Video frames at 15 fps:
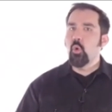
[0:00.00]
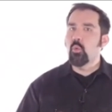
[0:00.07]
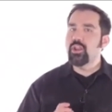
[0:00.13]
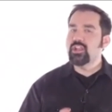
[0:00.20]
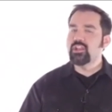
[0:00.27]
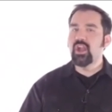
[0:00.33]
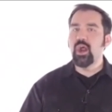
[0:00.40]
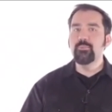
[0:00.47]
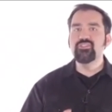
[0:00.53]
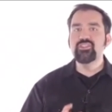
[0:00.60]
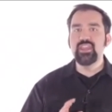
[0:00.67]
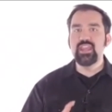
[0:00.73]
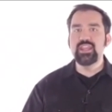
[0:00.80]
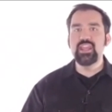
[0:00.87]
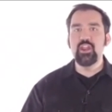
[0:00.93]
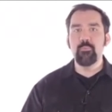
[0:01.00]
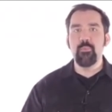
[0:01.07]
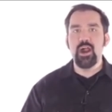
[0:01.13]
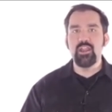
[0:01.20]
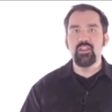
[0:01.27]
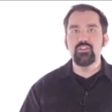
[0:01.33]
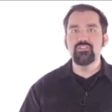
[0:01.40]
When it comes to in ear
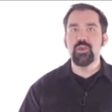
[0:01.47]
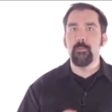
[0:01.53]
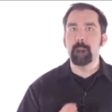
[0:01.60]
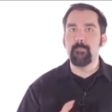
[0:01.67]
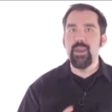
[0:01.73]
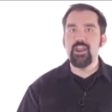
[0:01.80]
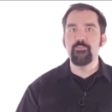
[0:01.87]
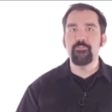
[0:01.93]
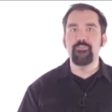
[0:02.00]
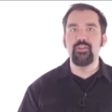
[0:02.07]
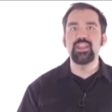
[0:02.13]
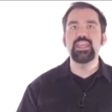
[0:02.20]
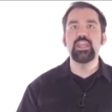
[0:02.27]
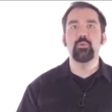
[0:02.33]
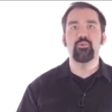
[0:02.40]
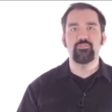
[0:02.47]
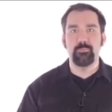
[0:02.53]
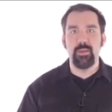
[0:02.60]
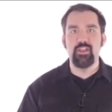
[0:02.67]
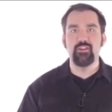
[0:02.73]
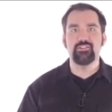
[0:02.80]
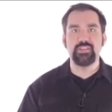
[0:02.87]
monitors, a better fit equals
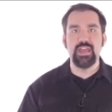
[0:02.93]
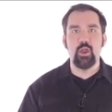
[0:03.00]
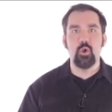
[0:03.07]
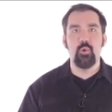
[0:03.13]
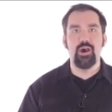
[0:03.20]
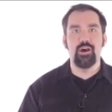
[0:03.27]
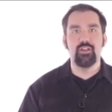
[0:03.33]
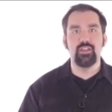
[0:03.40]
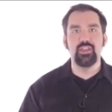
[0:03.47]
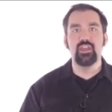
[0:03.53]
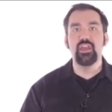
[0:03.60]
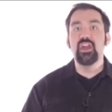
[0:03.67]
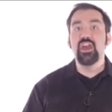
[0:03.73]
better sound quality.